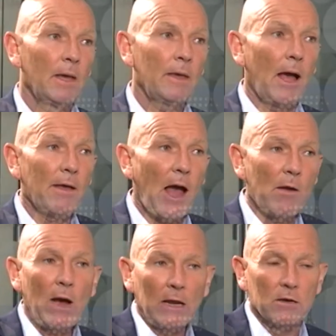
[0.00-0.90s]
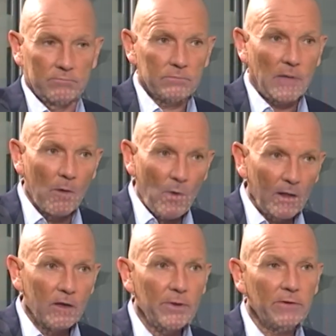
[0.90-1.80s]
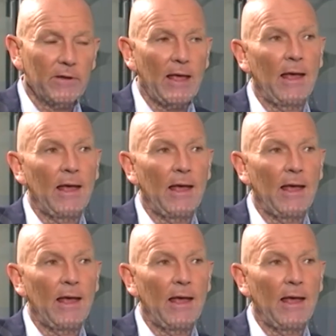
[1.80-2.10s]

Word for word: Yeah, I, I welcome. I welcome it.